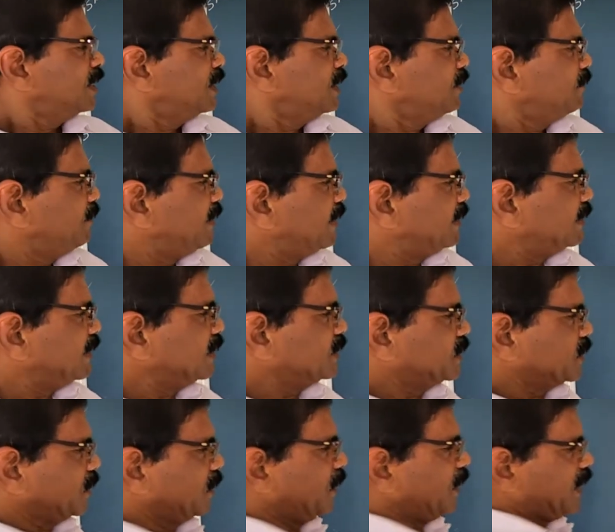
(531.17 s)
When the
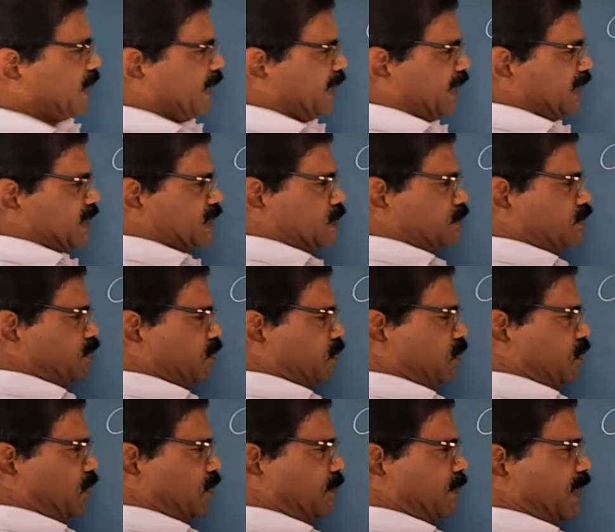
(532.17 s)
salt is
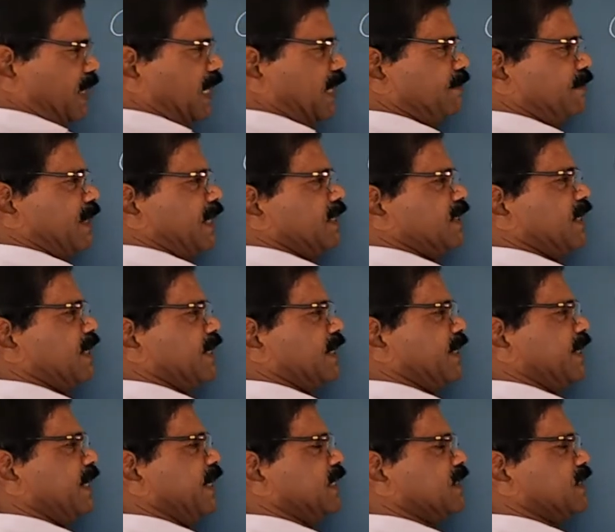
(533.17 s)
formed by the
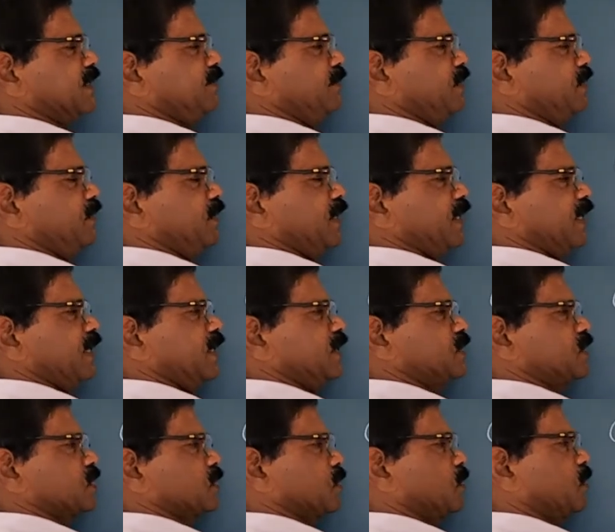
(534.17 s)
reaction between
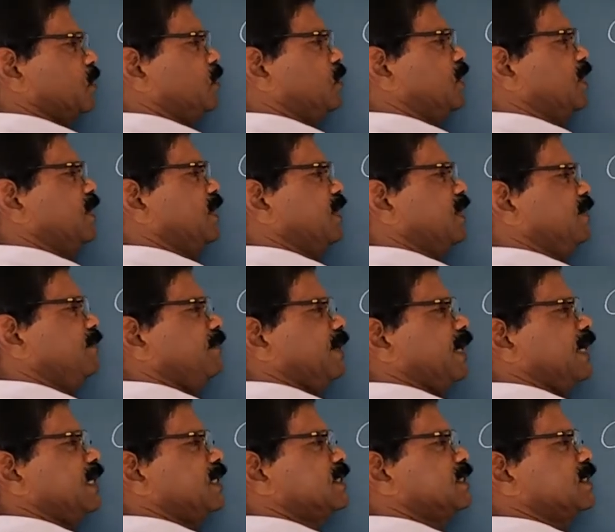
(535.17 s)
a strong
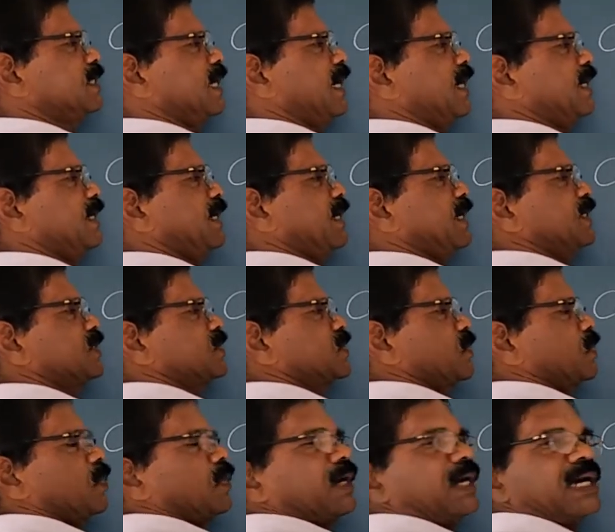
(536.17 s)
base and a
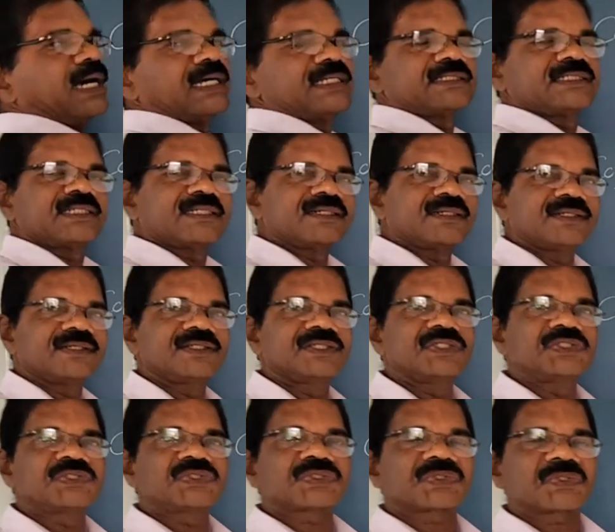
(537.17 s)
strong acid.
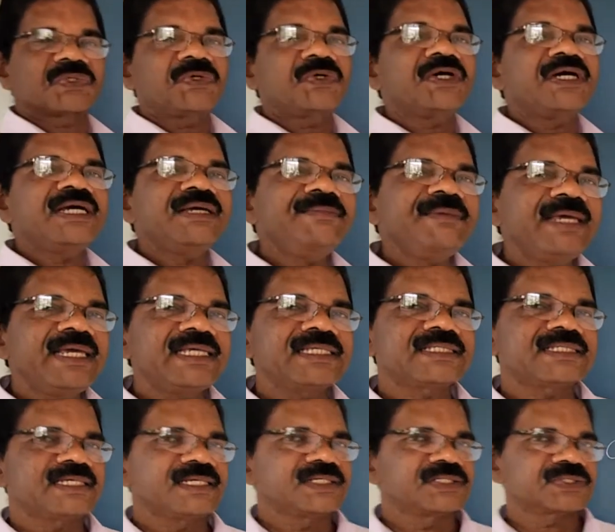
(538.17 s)
Strong
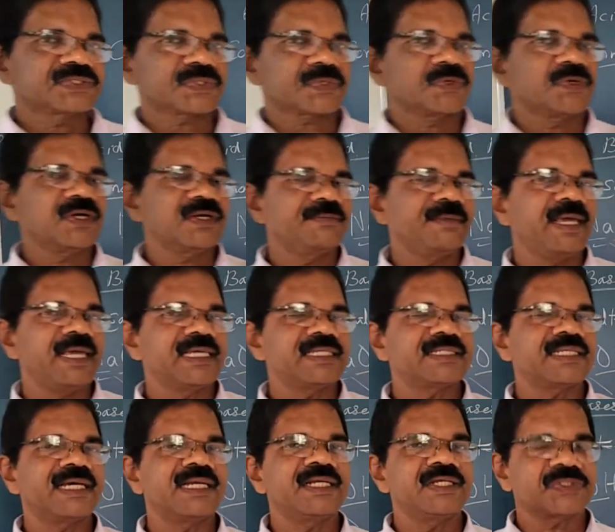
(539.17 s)
base
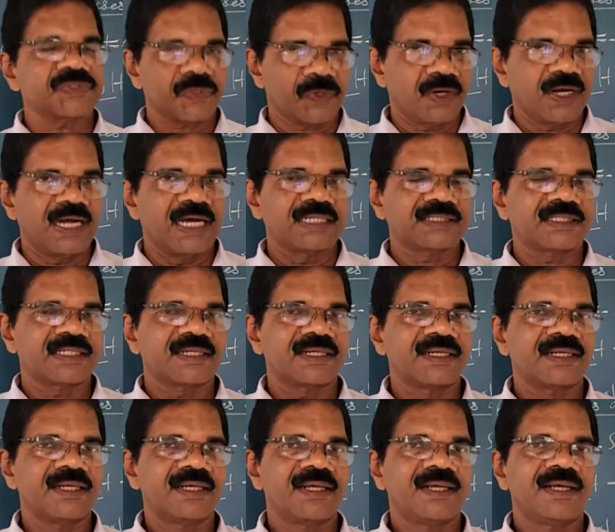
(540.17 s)
and strong acid.
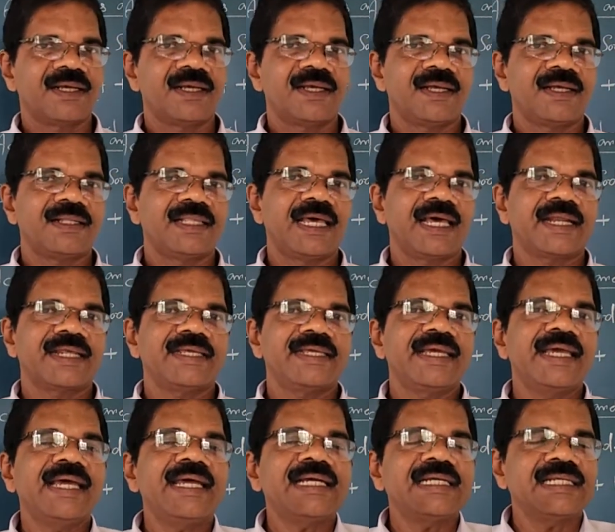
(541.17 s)
They
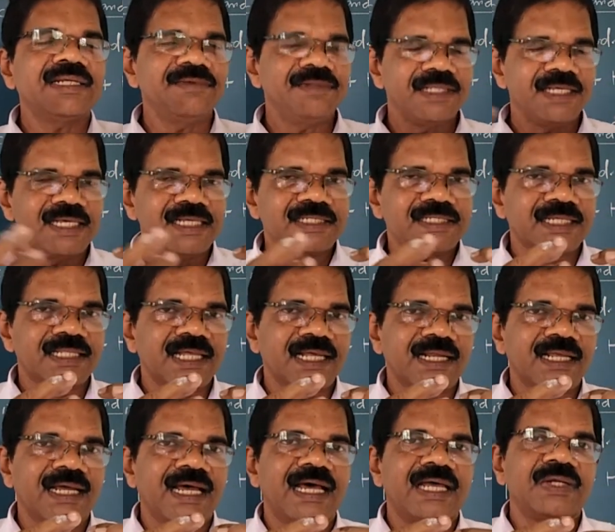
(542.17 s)
react with each
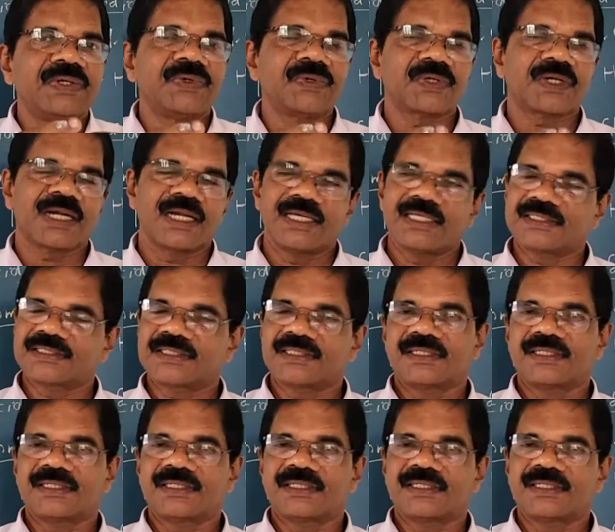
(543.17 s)
other and neutralize.